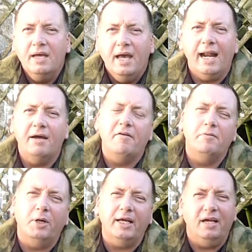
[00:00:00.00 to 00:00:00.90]
Hello
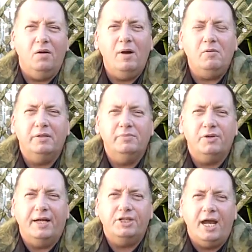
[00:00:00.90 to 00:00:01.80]
everybody, welcome to
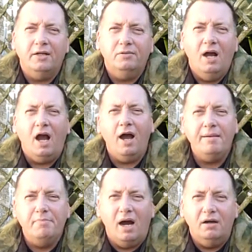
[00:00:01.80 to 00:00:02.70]
our channel.
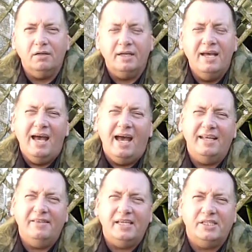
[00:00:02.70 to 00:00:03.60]
I'm Mark, and
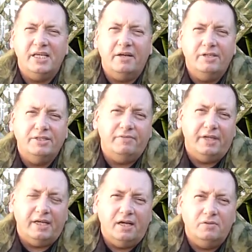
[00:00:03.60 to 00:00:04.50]
in this series of
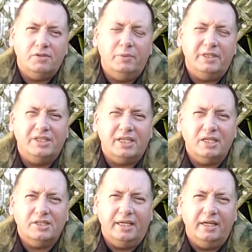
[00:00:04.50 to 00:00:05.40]
videos we're
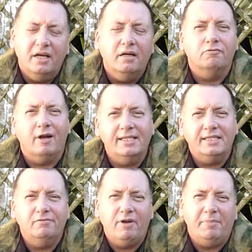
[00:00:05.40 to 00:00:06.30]
discussing
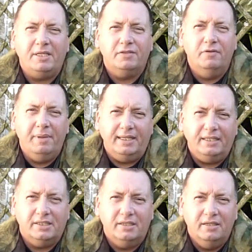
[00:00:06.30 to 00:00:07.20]
raising rabbits for
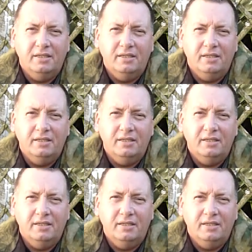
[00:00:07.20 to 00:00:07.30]
meat.